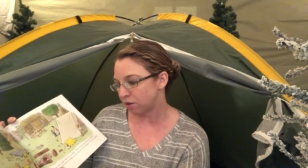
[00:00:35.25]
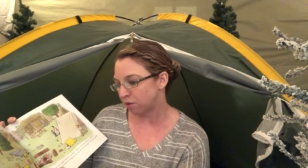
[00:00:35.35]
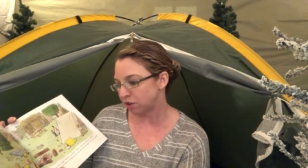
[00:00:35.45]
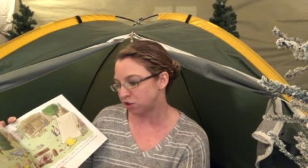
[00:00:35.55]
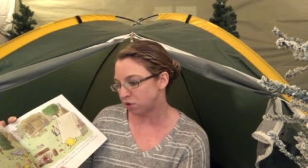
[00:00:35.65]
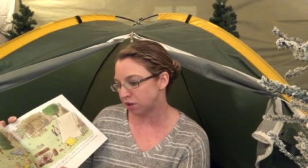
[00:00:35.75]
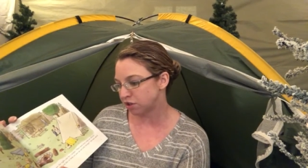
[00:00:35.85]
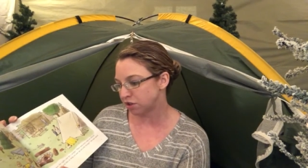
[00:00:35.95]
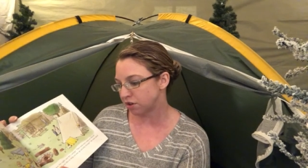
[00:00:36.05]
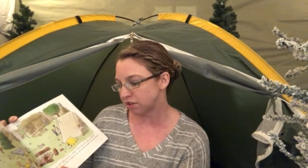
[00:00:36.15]
while
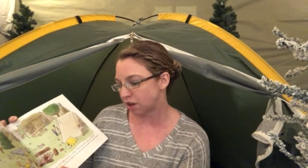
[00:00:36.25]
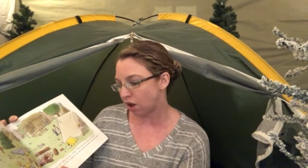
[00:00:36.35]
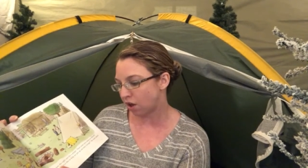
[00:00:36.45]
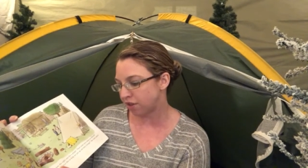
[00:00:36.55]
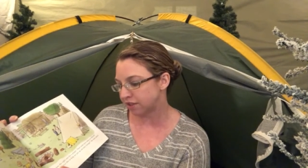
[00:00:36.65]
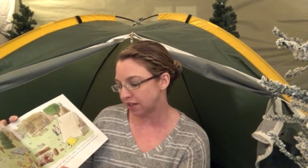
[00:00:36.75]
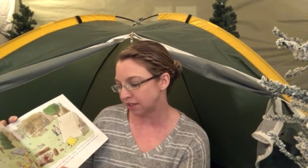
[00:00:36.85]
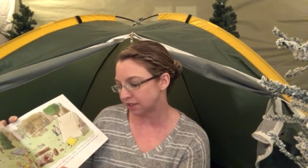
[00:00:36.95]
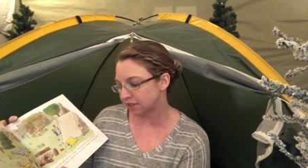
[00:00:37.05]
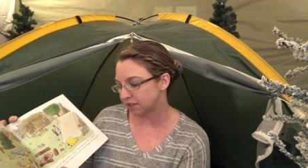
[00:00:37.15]
George looked at all the
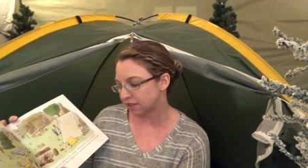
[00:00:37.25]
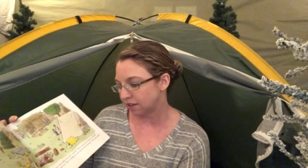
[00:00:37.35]
tents.